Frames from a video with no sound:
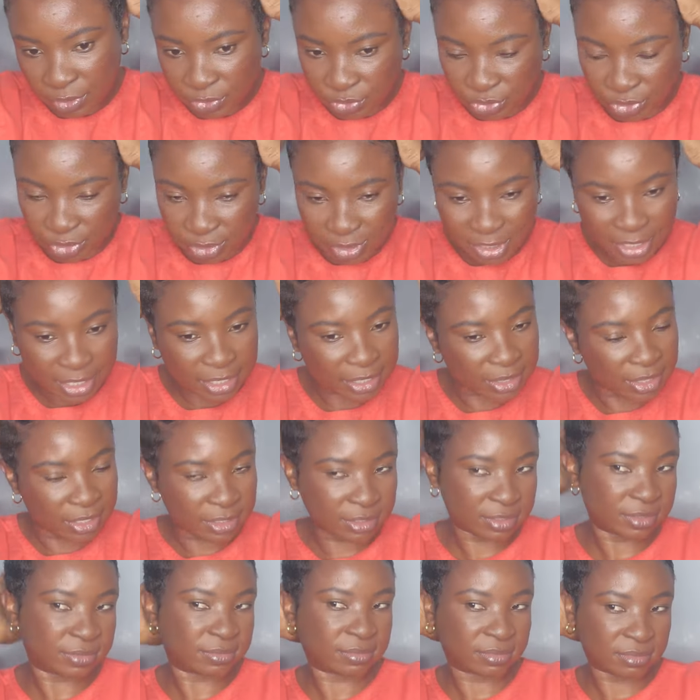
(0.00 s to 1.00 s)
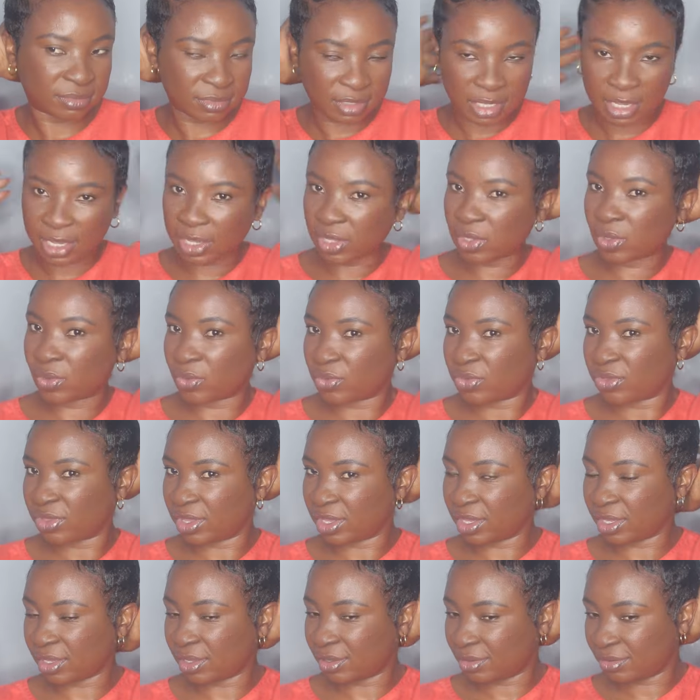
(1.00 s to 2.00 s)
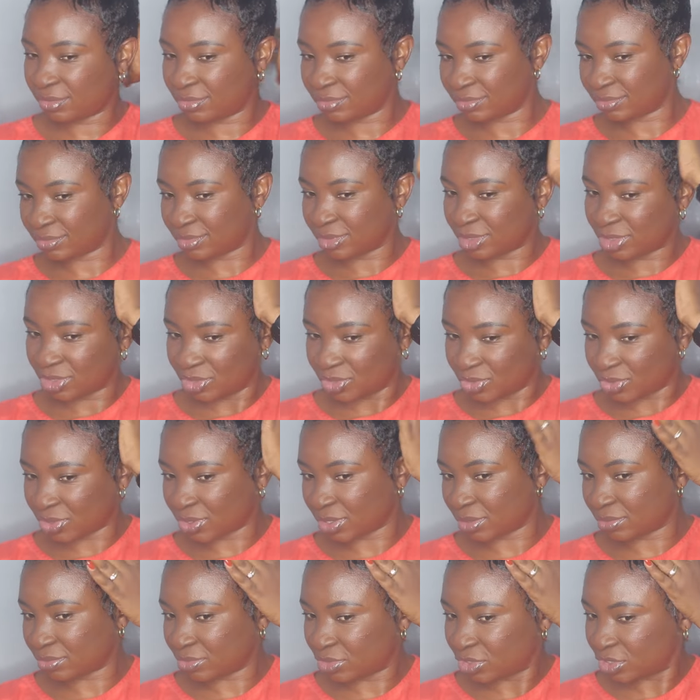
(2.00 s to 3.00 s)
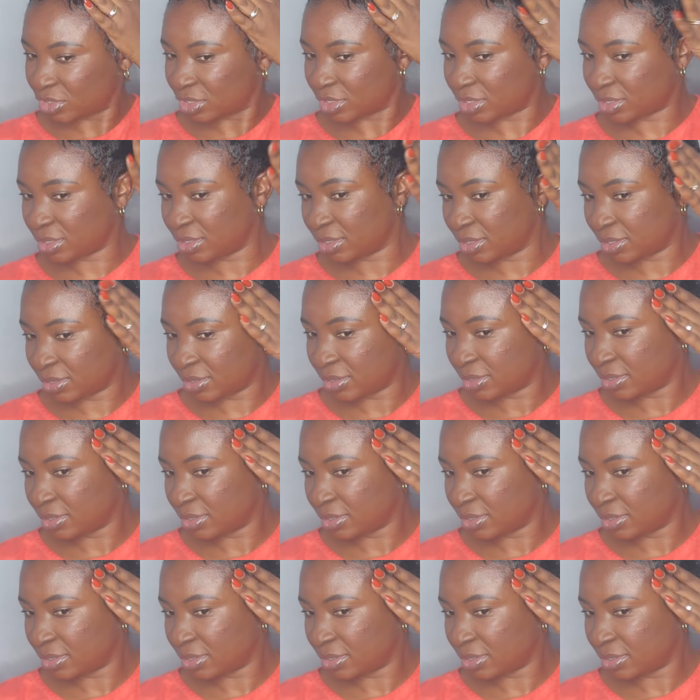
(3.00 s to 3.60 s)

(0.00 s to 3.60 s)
just like the healthy serum sheen.